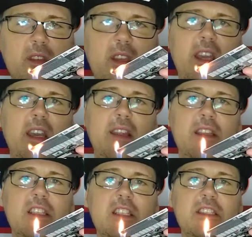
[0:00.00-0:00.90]
Yeah,
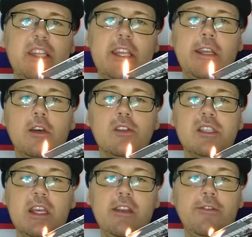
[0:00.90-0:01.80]
this is Tico's
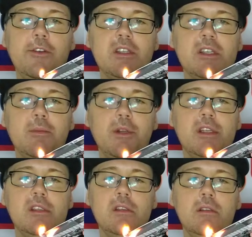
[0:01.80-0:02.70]
thing for some
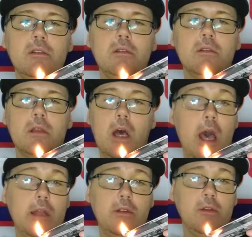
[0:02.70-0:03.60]
reason.
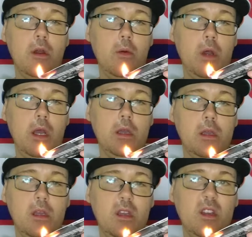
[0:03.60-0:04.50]
I don't know why,
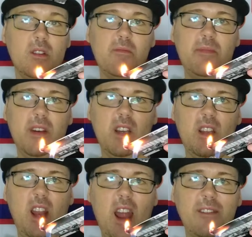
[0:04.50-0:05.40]

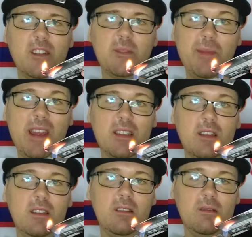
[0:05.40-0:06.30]
but I respect
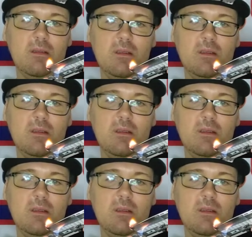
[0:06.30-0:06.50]
it.